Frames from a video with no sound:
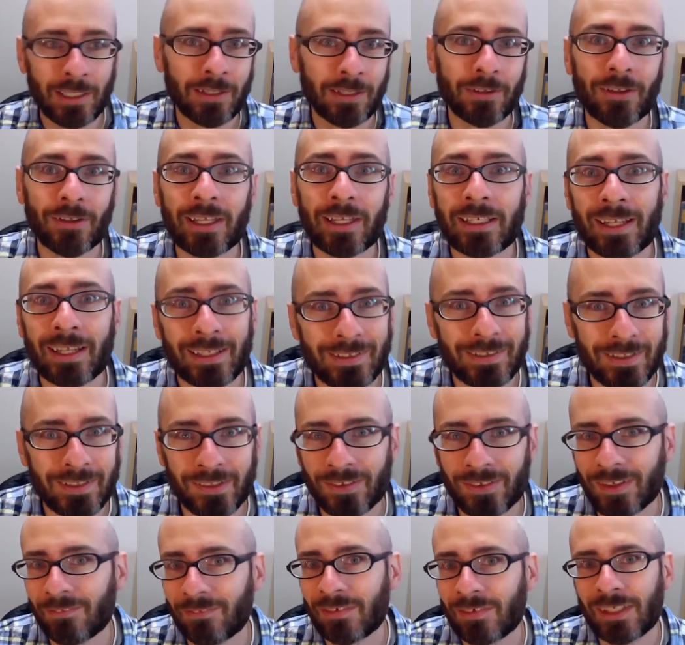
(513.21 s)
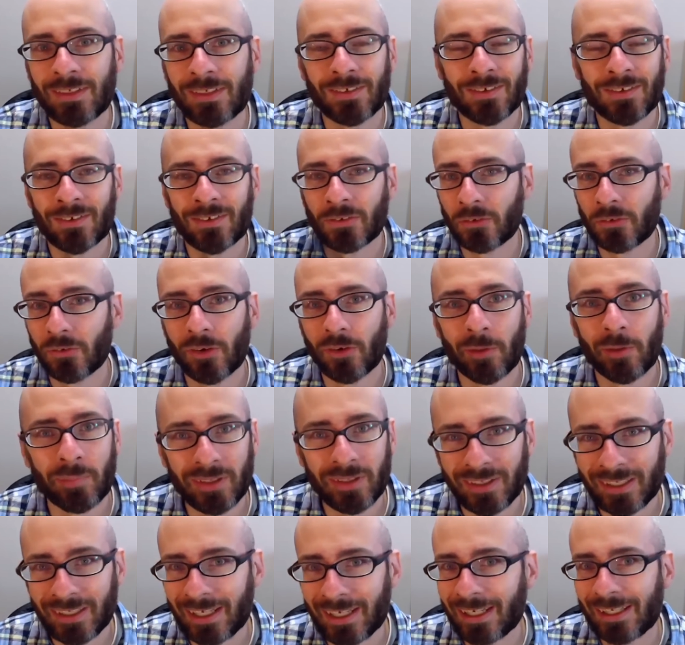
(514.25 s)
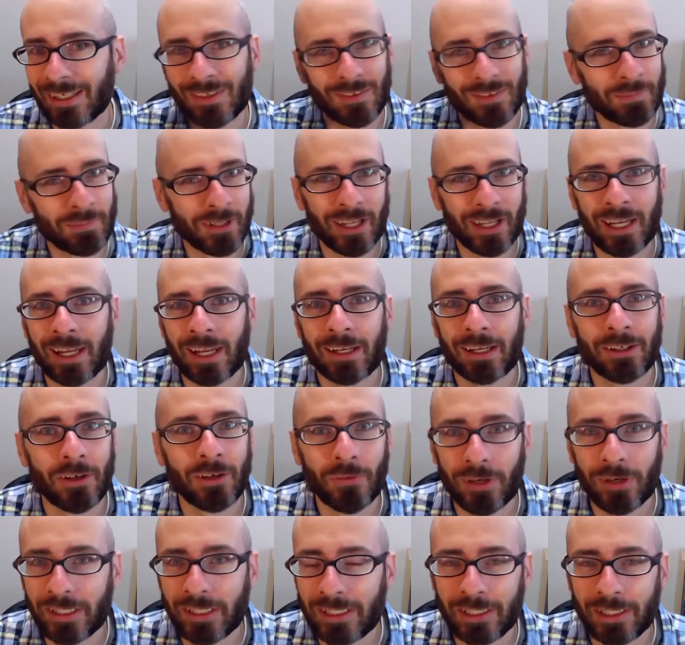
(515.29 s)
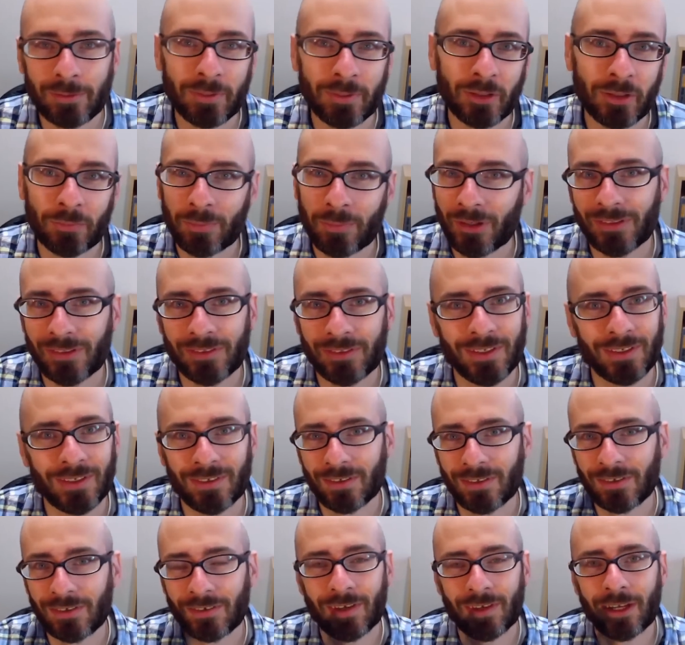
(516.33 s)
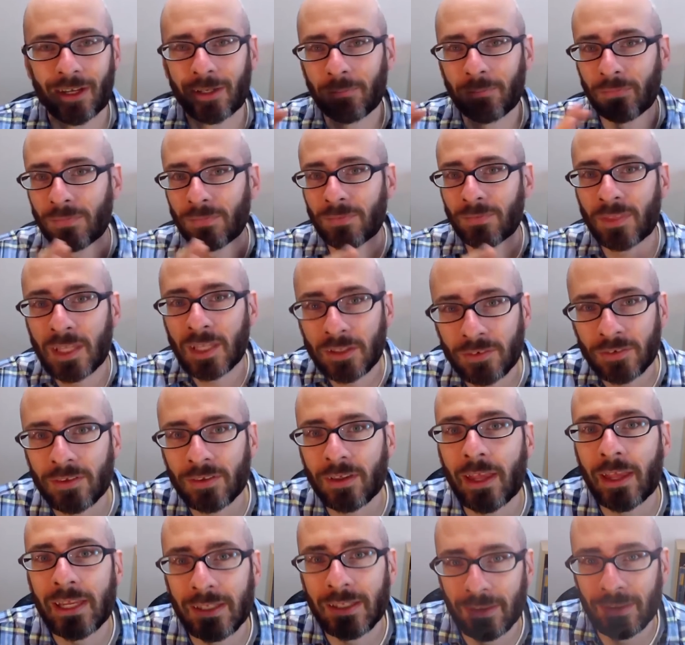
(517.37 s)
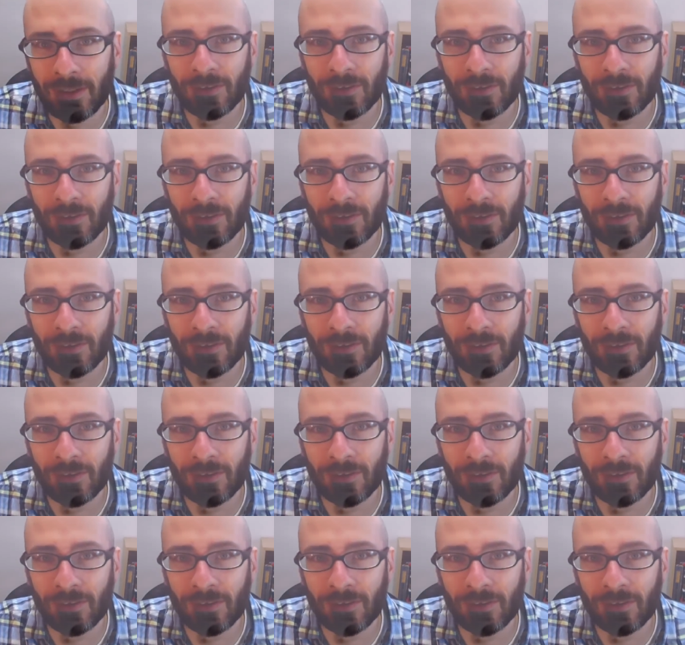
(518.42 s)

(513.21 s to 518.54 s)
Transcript: in the late 1970s, grew up in the 80s, but I had no idea about politics at the time, things like